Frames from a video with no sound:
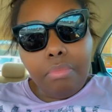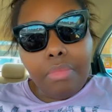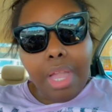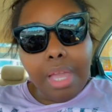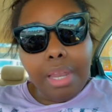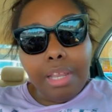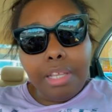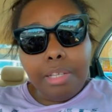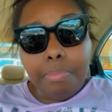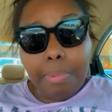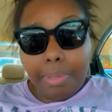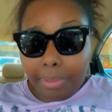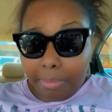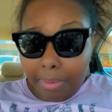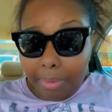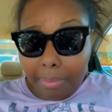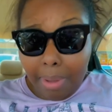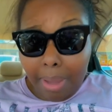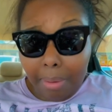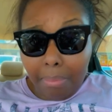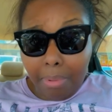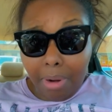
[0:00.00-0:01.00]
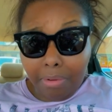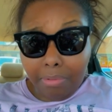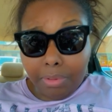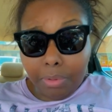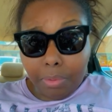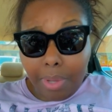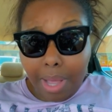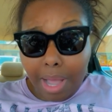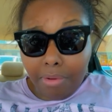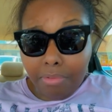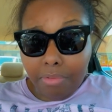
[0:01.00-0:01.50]
And that's about to be my breakfast
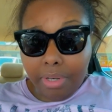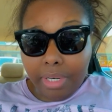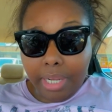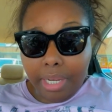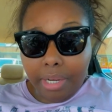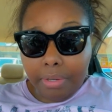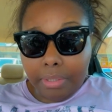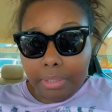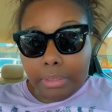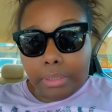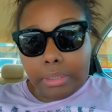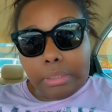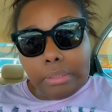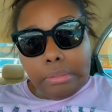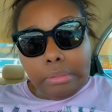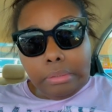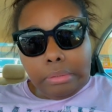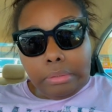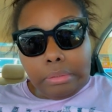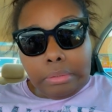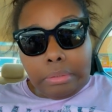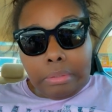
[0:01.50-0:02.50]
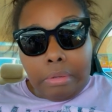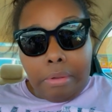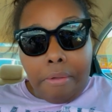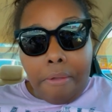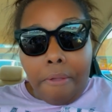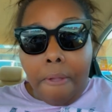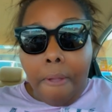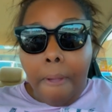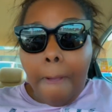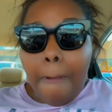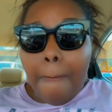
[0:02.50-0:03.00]
while I run errands.
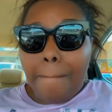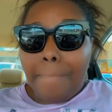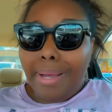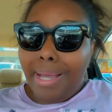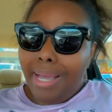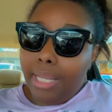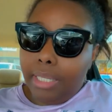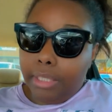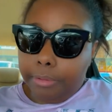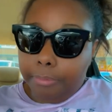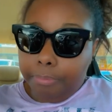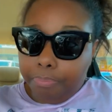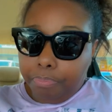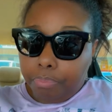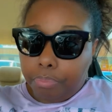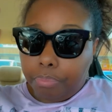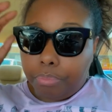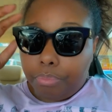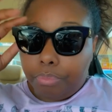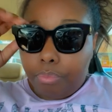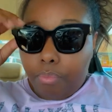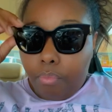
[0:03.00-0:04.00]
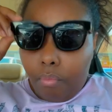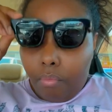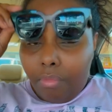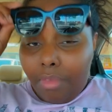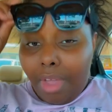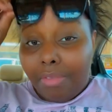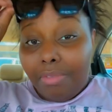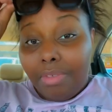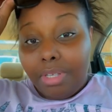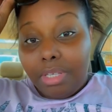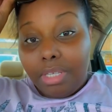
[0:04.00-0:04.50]
But
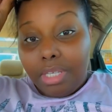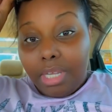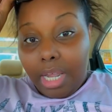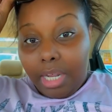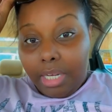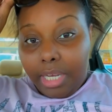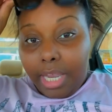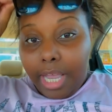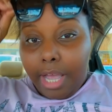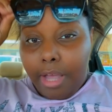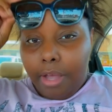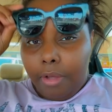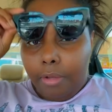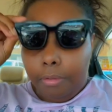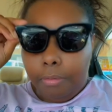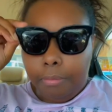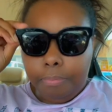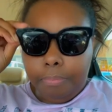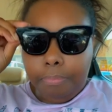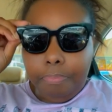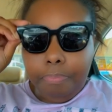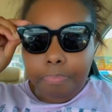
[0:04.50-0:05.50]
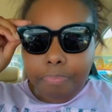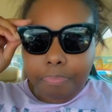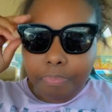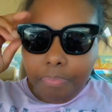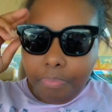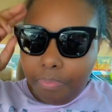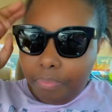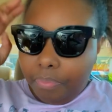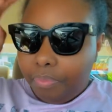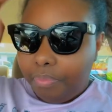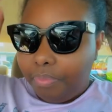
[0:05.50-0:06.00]
this is Danyel.
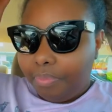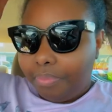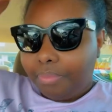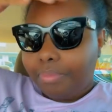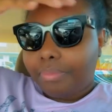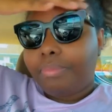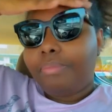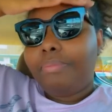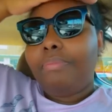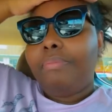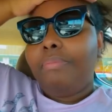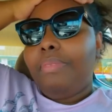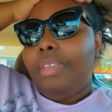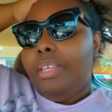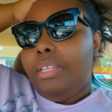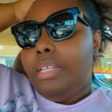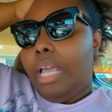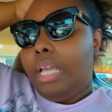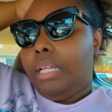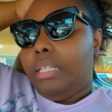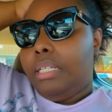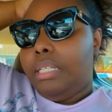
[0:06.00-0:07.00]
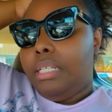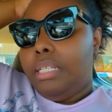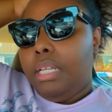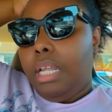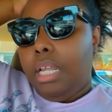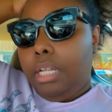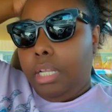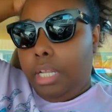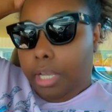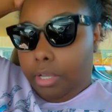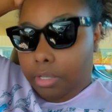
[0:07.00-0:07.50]
It's like, this is
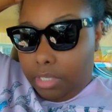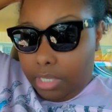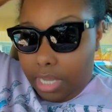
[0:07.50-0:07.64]
Danyel.